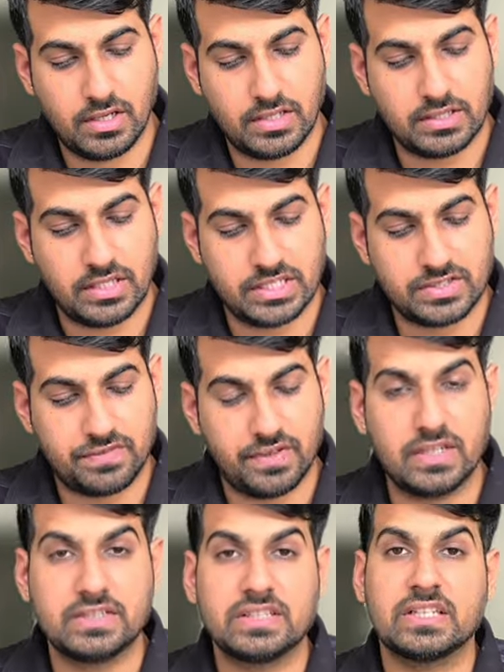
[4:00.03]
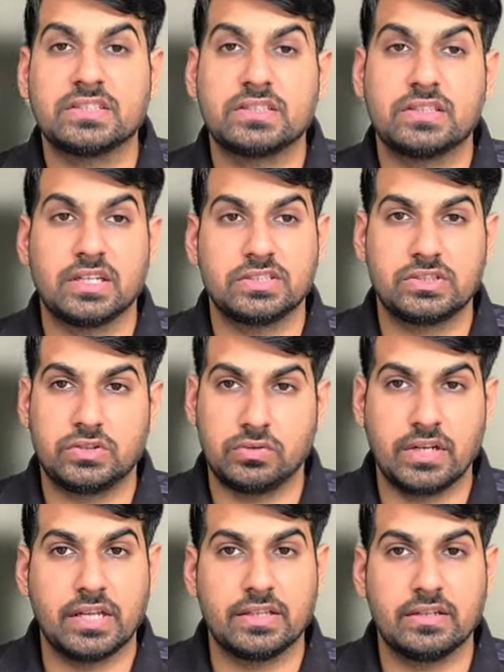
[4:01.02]
The spheres are touched
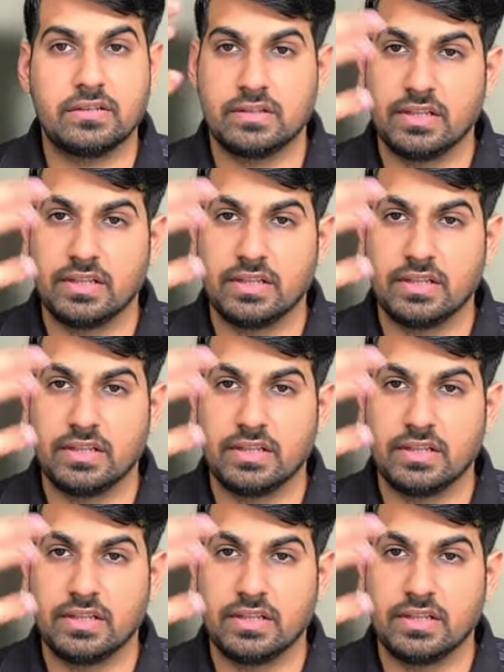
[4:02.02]
together.